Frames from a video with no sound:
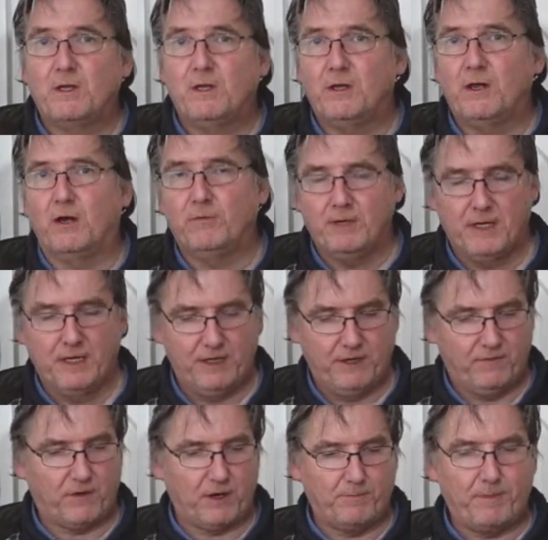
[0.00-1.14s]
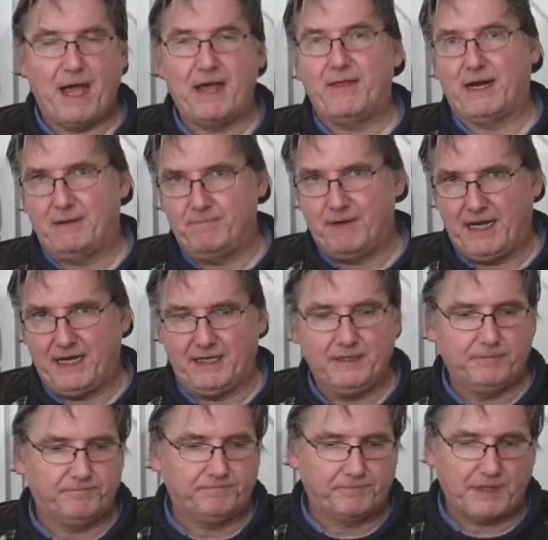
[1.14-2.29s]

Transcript: you know, you've got to bear that in mind.